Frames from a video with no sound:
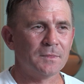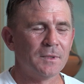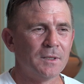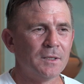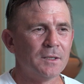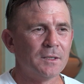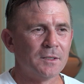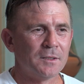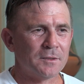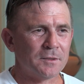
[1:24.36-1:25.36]

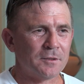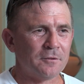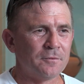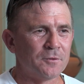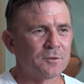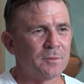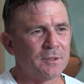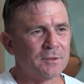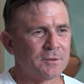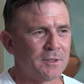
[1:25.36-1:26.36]
Yeah, I first
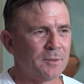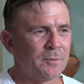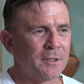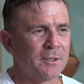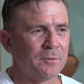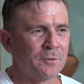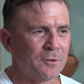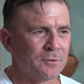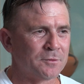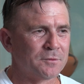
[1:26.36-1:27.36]
started making
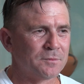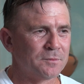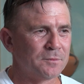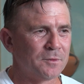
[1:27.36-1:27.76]
when I was